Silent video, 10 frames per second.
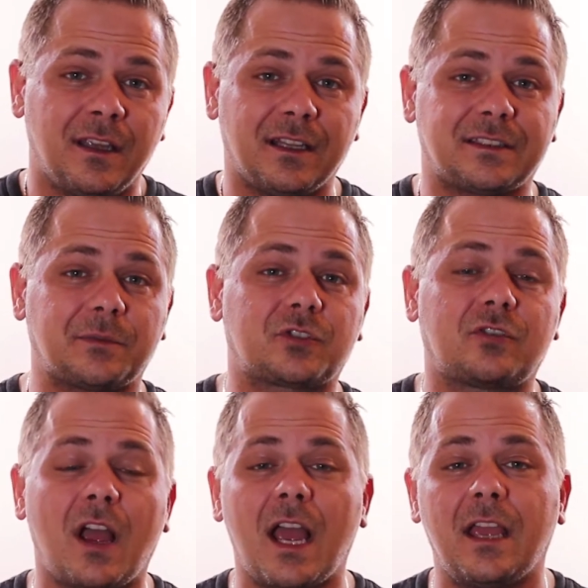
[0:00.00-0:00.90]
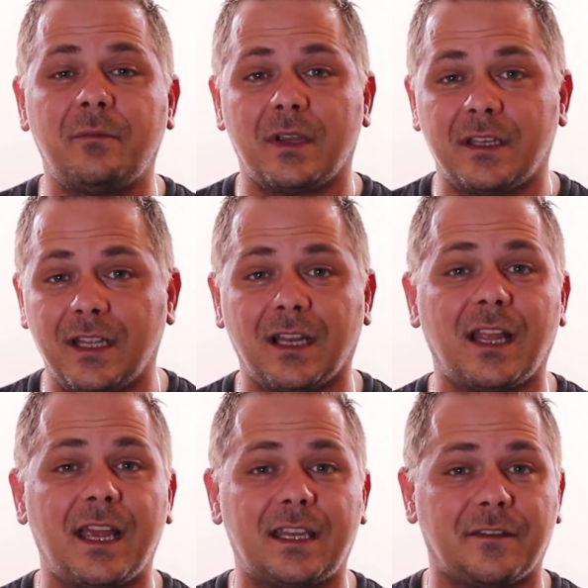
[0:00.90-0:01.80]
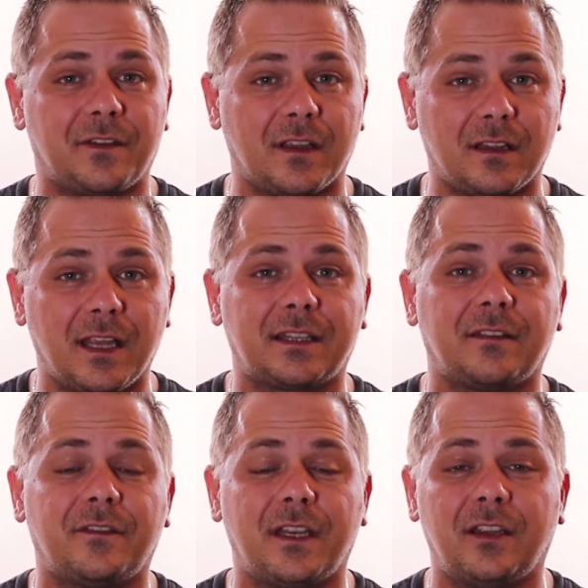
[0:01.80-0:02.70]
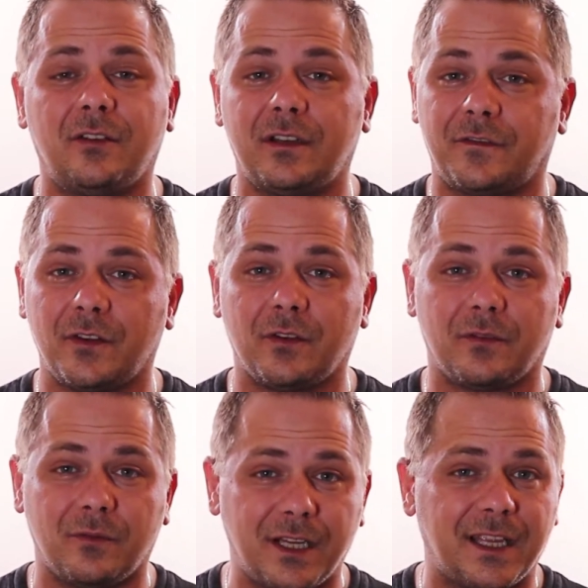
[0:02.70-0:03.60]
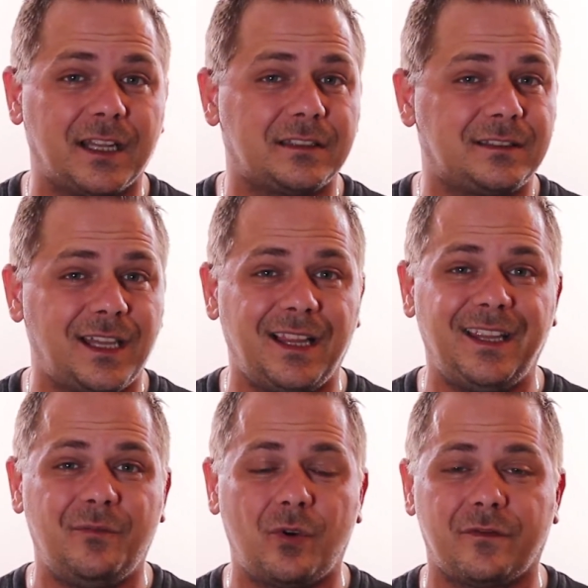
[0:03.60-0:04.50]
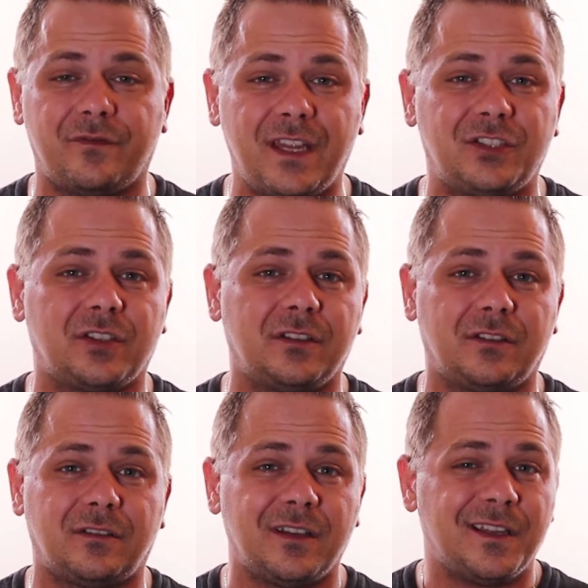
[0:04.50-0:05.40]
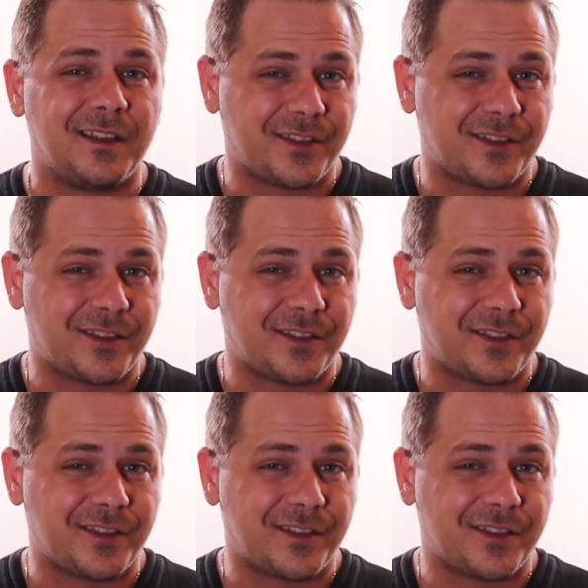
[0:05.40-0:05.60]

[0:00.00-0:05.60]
hit a subscribe and hit a like if you like the video and if you want to get a daily motivational